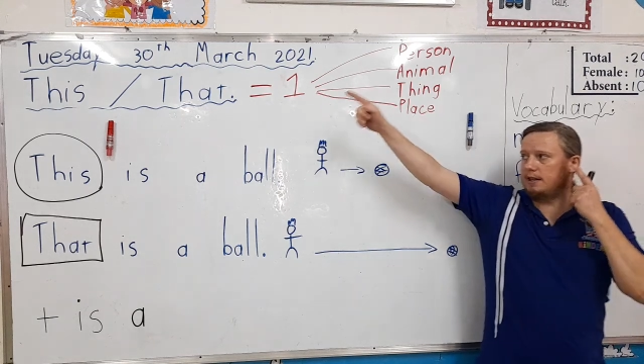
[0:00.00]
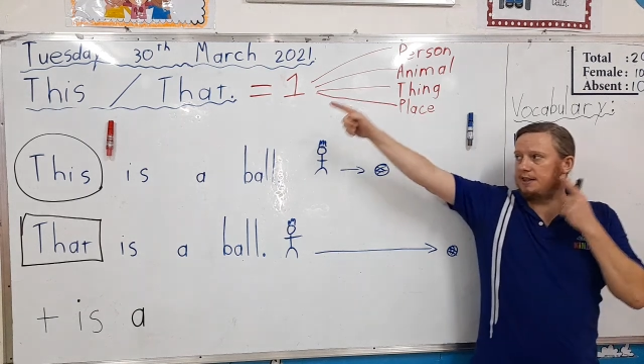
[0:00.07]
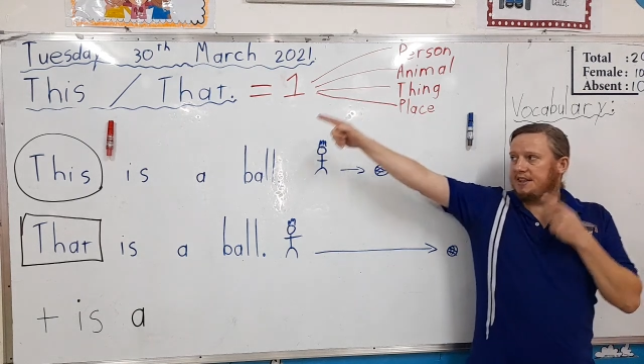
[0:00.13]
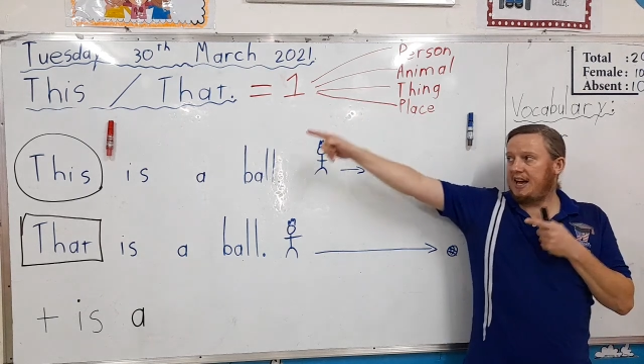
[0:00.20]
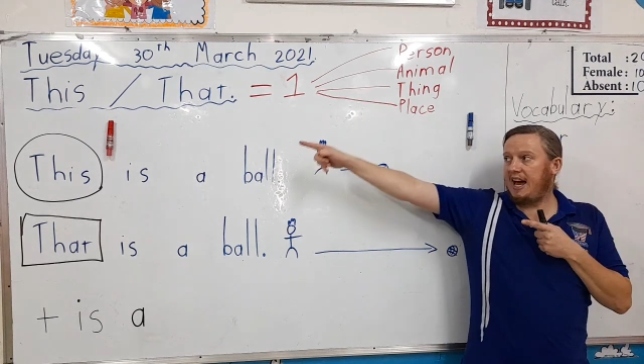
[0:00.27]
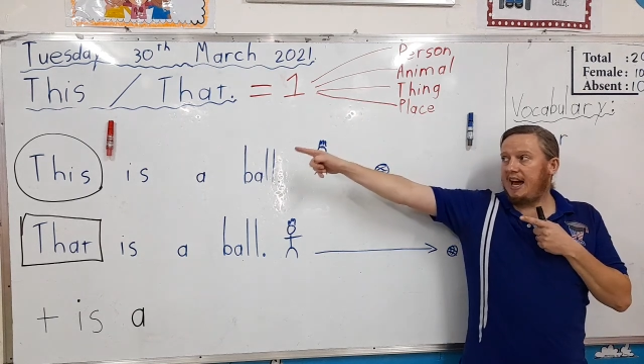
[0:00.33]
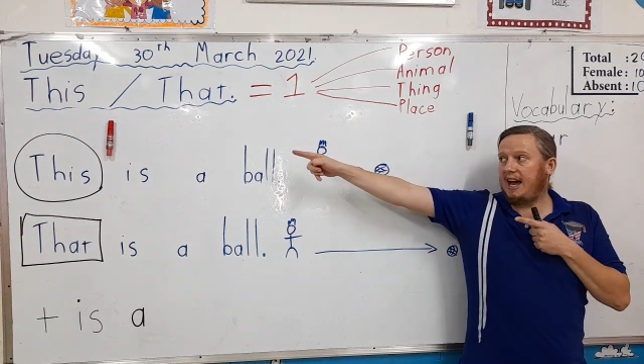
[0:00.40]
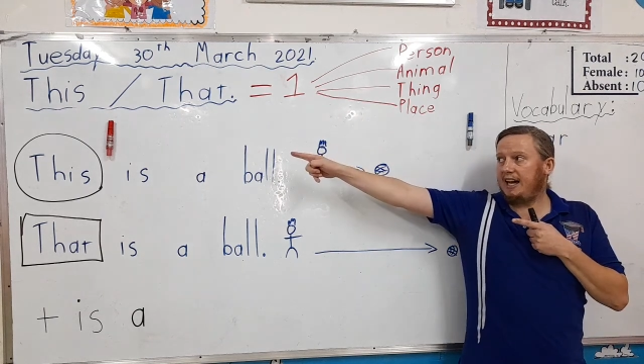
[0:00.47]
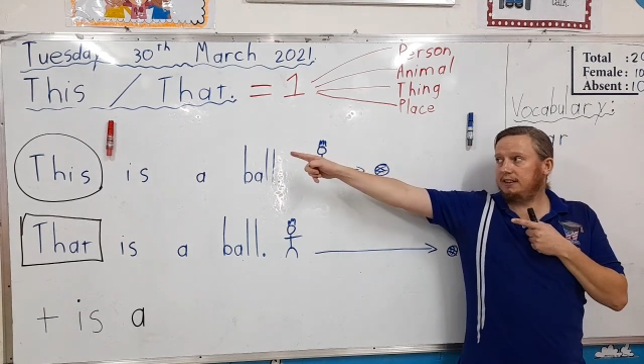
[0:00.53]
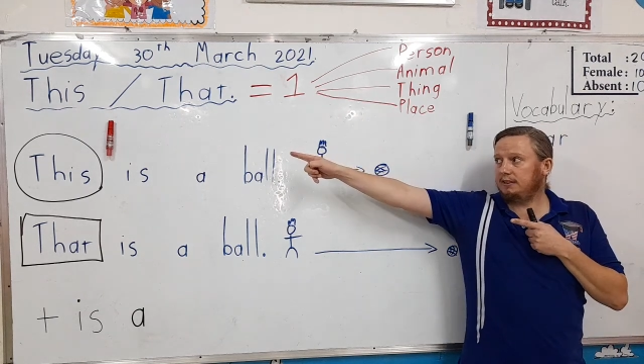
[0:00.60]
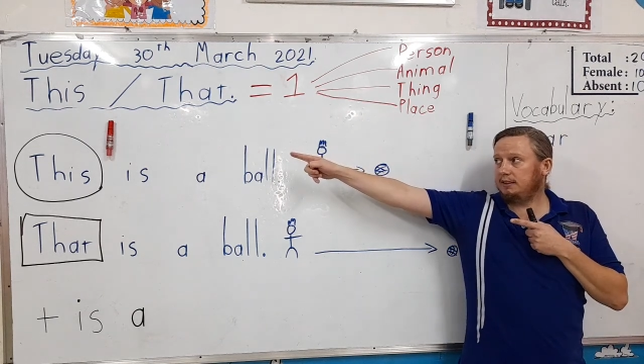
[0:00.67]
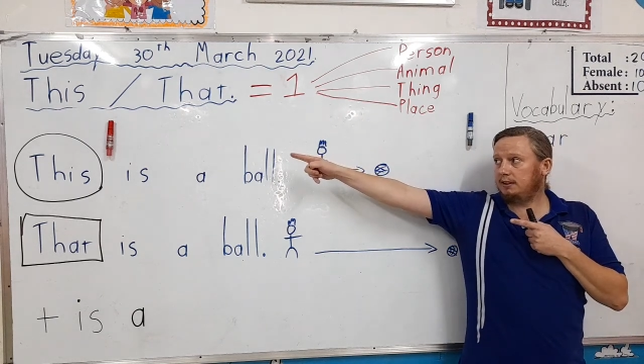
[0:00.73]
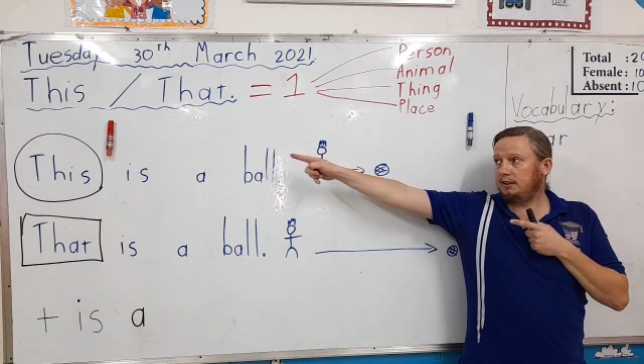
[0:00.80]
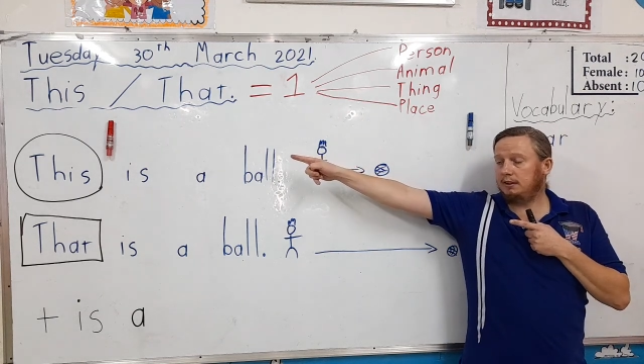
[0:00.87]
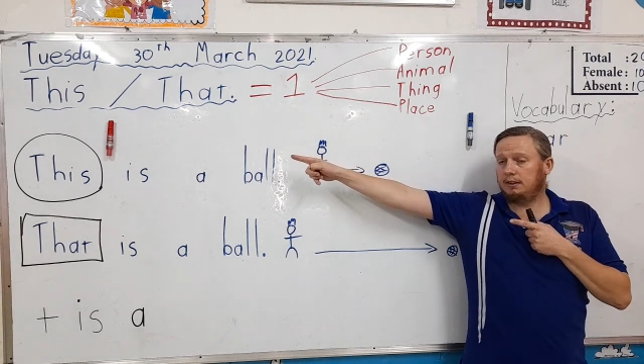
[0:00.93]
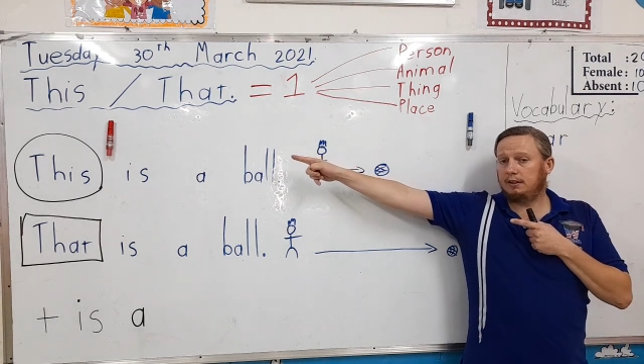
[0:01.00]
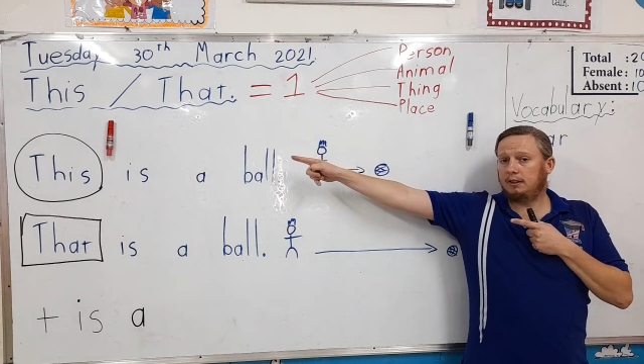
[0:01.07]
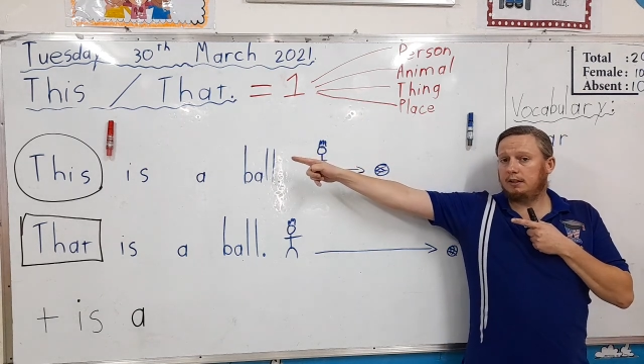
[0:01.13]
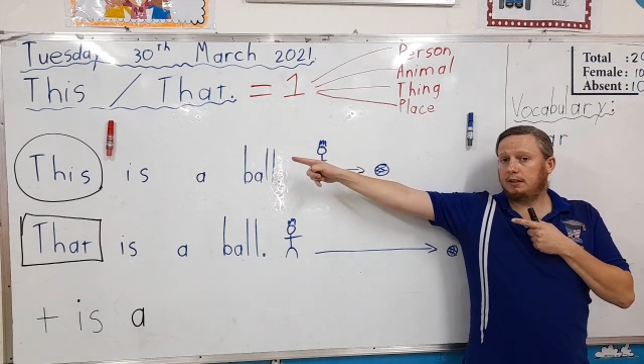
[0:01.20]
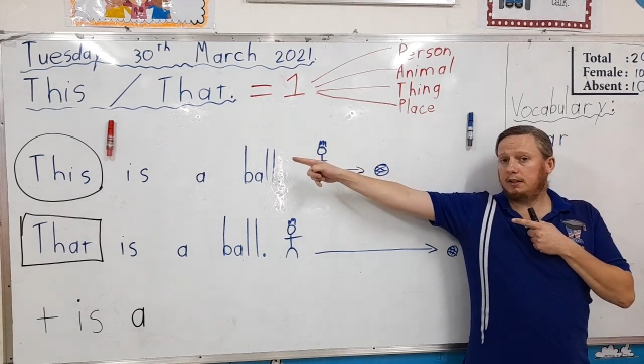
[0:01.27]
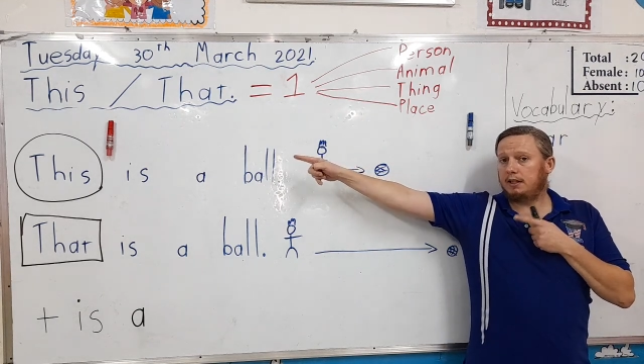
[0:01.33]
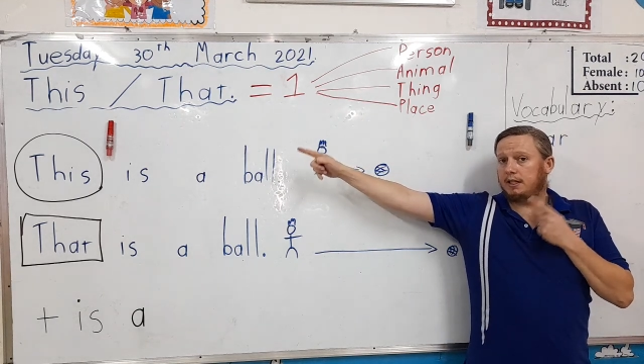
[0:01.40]
That
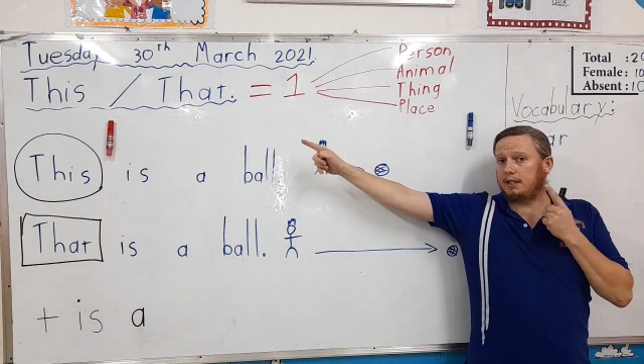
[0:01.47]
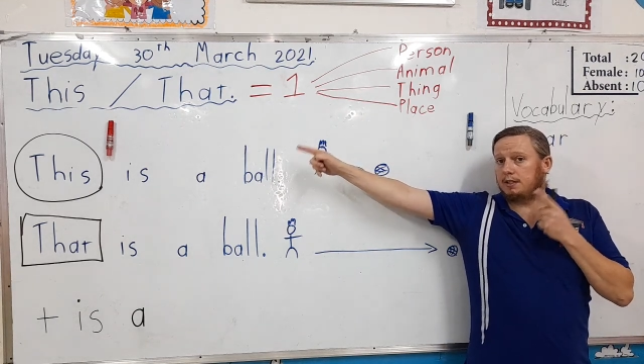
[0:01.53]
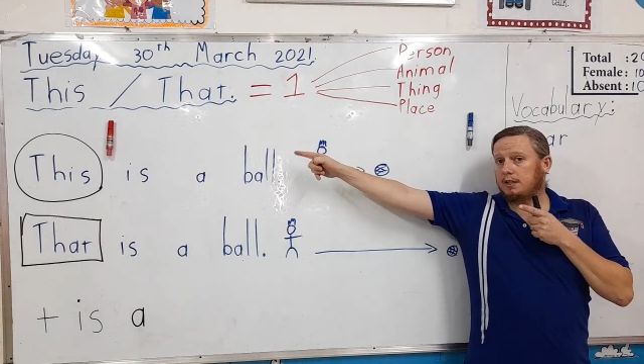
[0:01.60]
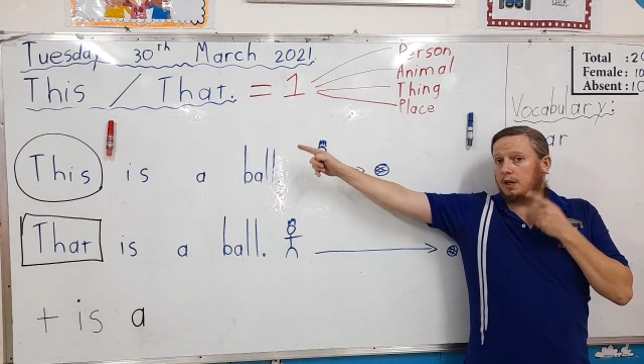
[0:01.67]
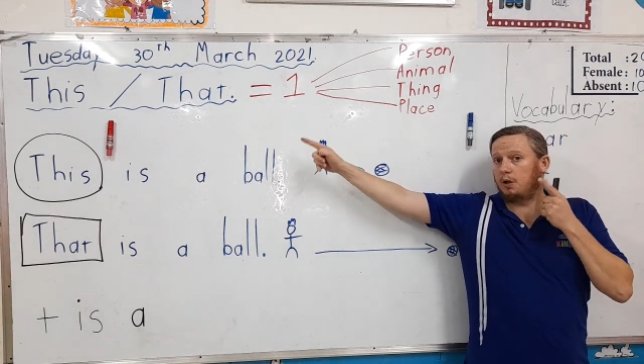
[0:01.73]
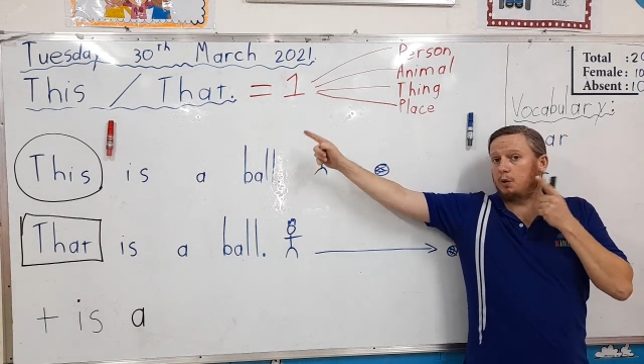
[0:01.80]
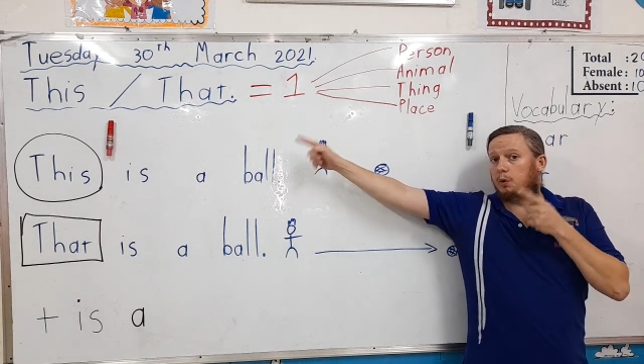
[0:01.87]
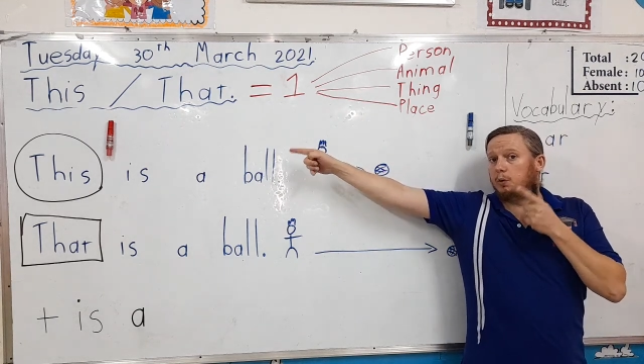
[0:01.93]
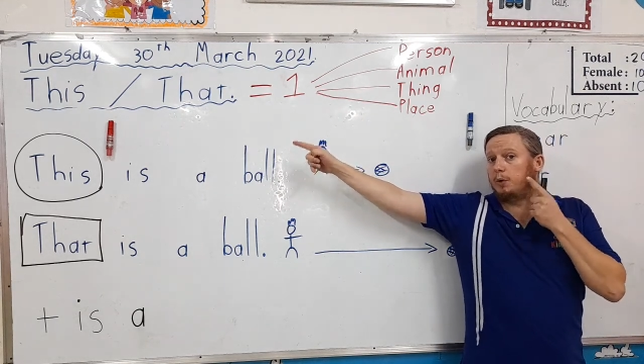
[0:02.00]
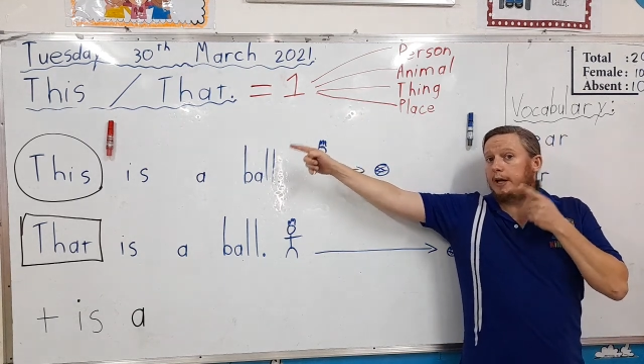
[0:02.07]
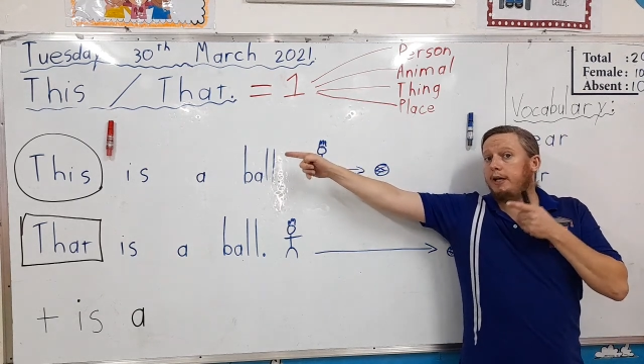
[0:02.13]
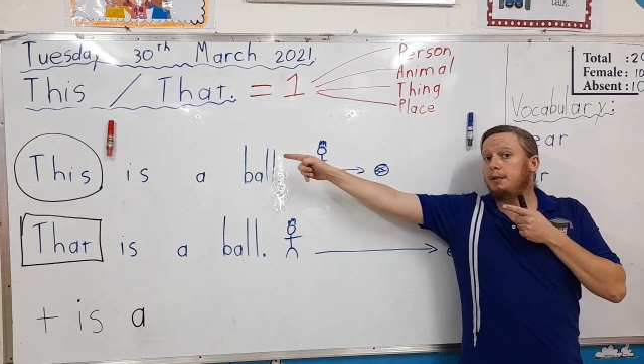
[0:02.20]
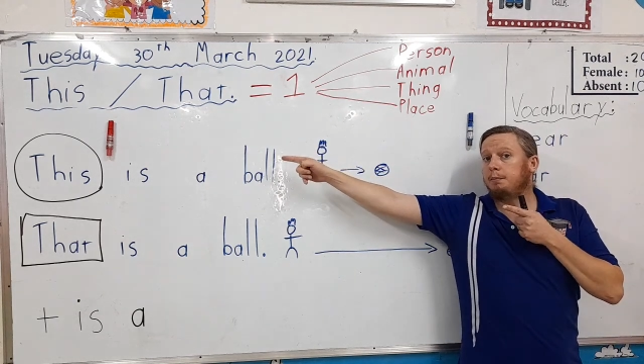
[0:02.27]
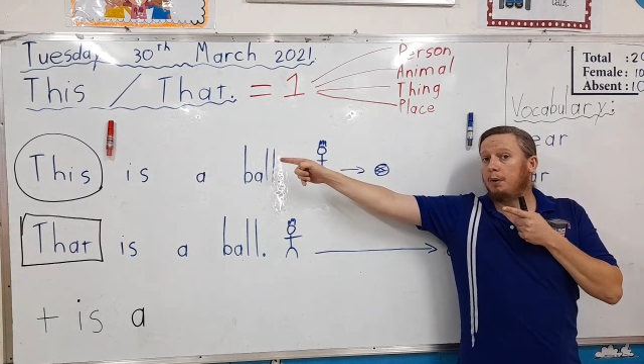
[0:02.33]
is a red